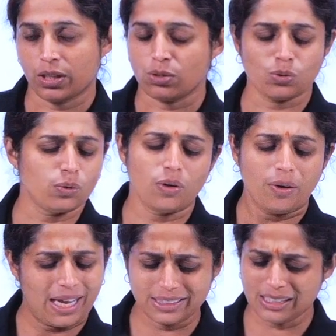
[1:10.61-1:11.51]
So,
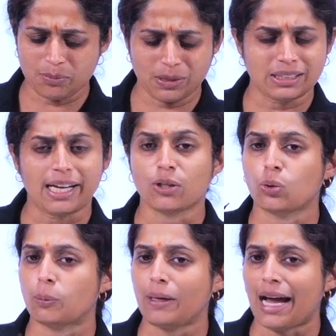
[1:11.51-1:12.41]
examples are, it
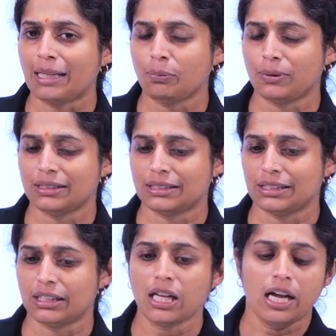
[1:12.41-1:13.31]
could be
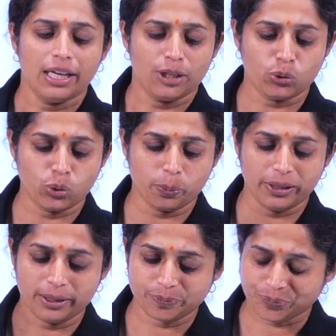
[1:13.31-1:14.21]
IPC, it could
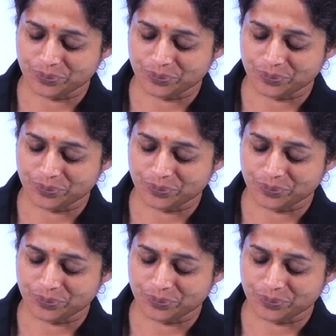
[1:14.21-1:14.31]
be